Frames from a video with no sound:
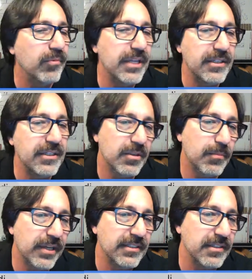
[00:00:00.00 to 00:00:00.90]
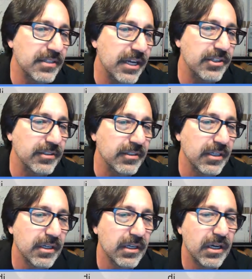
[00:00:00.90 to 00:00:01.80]
when they did the presentation.
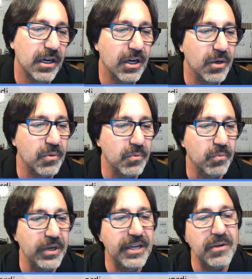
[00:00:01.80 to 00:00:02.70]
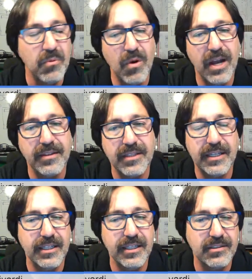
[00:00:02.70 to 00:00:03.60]
We didn't want the
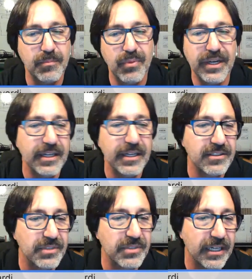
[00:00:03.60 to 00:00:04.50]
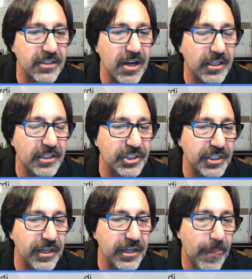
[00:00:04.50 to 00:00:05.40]
kids to bring in some
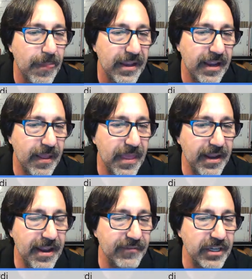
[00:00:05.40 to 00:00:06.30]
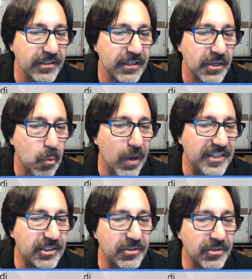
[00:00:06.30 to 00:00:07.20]
technology and then have it
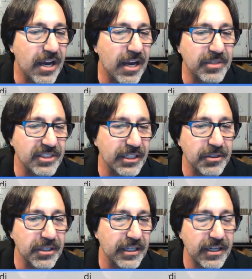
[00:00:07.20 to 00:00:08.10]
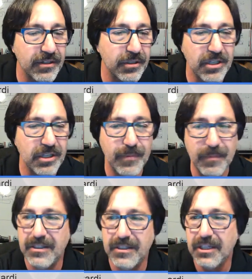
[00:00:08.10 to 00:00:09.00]
waste their time because they couldn't get it hooked up. I
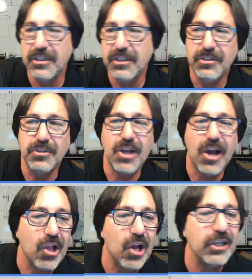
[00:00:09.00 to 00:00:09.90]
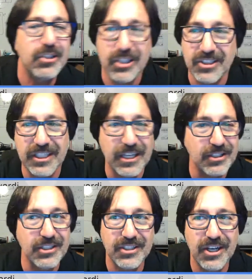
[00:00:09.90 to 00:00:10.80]
mean, you saw how long it took us to
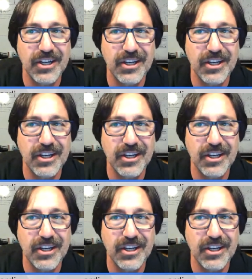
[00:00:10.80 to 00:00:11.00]
get this